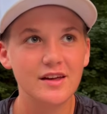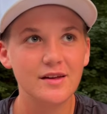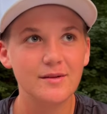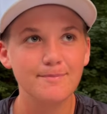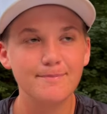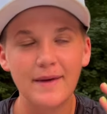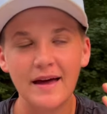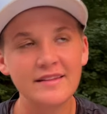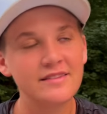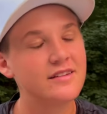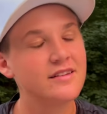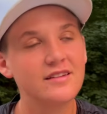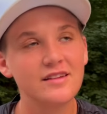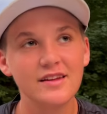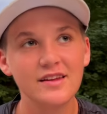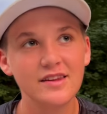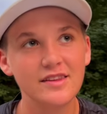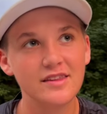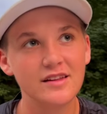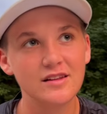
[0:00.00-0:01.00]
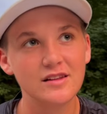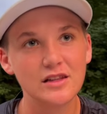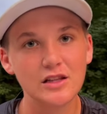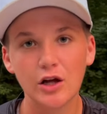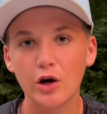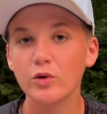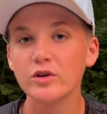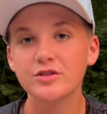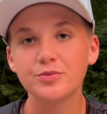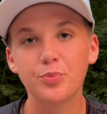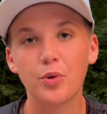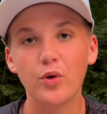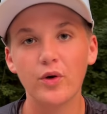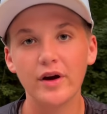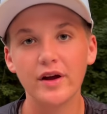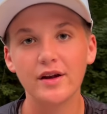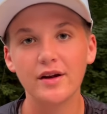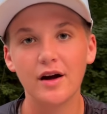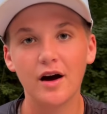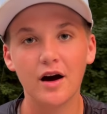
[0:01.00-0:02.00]
mentally the lowest
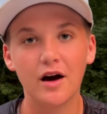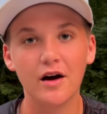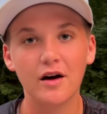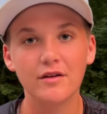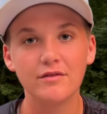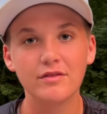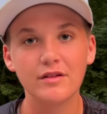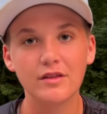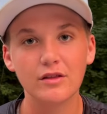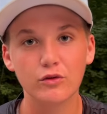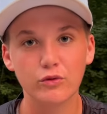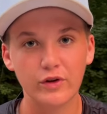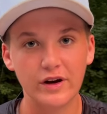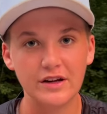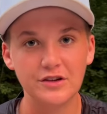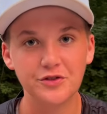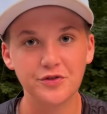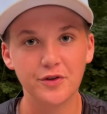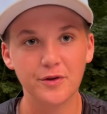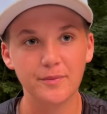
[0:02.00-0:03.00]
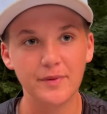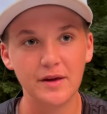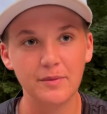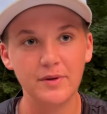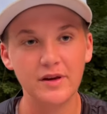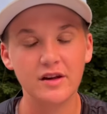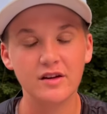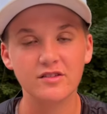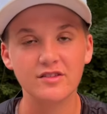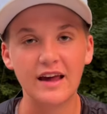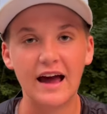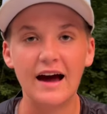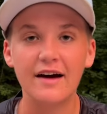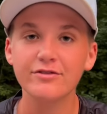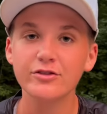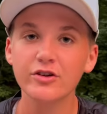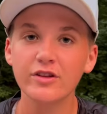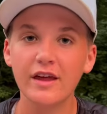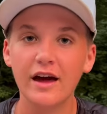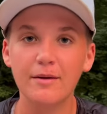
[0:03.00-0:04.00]
point of the race for me because
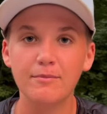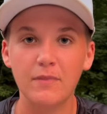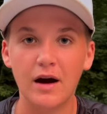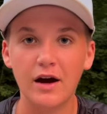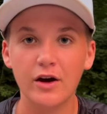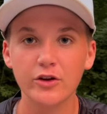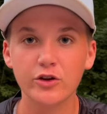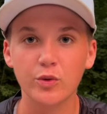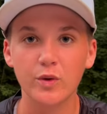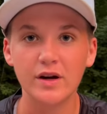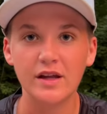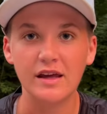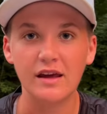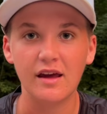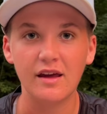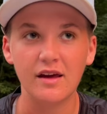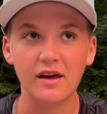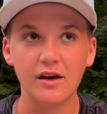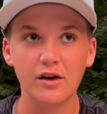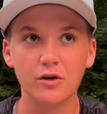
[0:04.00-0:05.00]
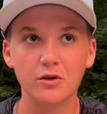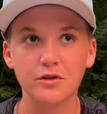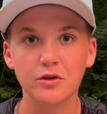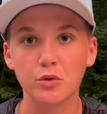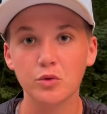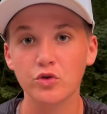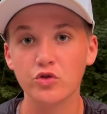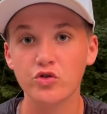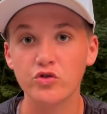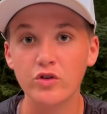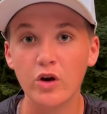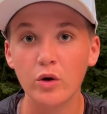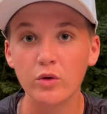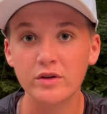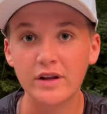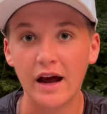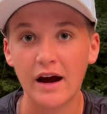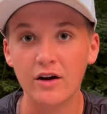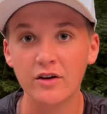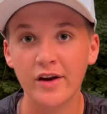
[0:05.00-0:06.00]
after that mile 28 hill there was no
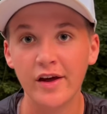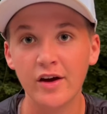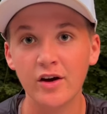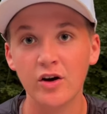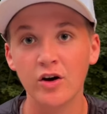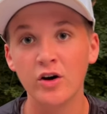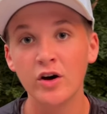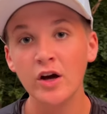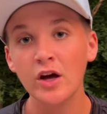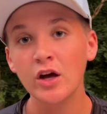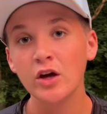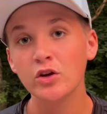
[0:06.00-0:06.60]
downhill